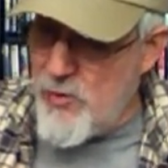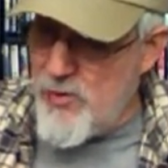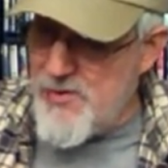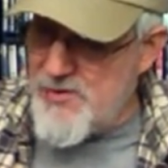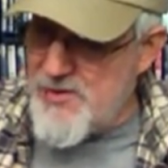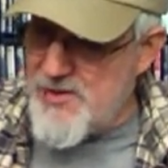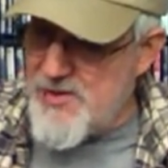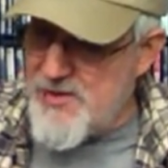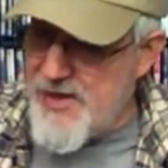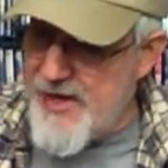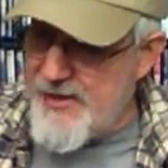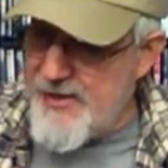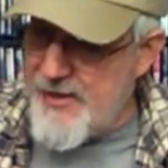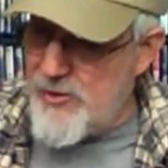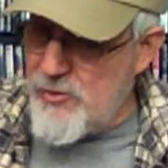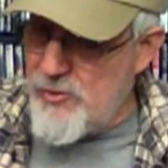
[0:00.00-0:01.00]
or is the
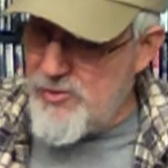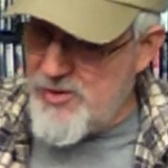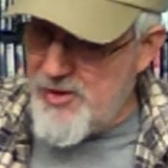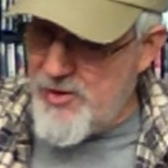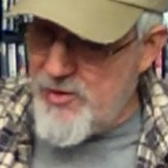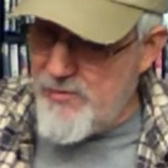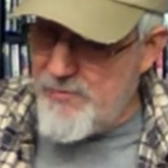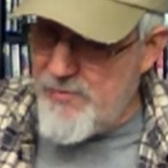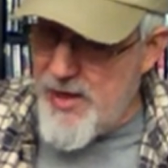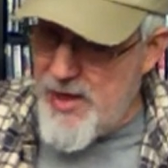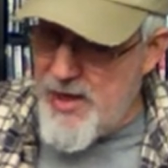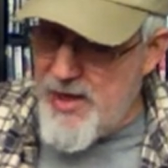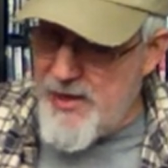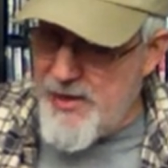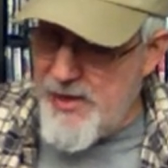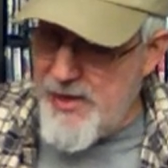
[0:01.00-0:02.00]
psychic losing her
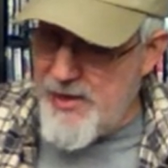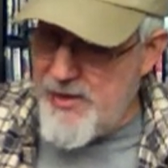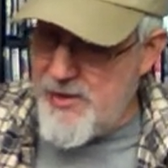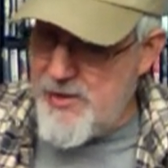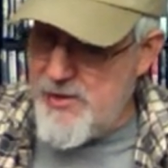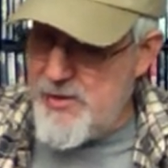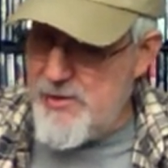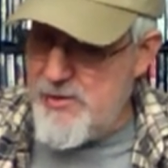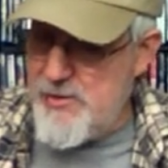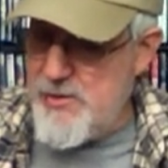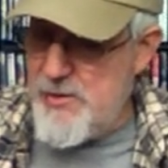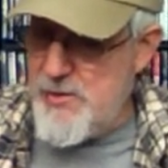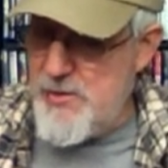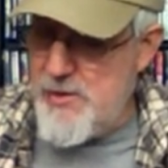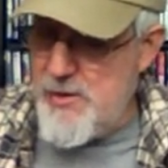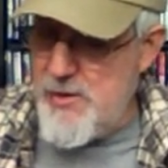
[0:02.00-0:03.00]
mind?
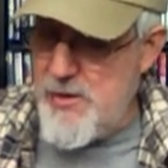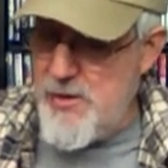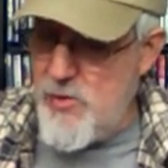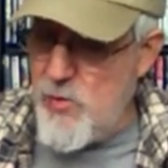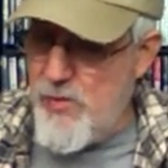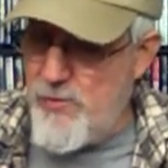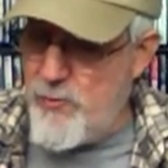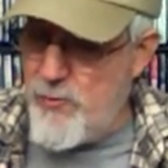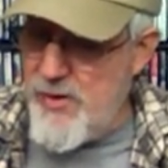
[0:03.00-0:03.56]
With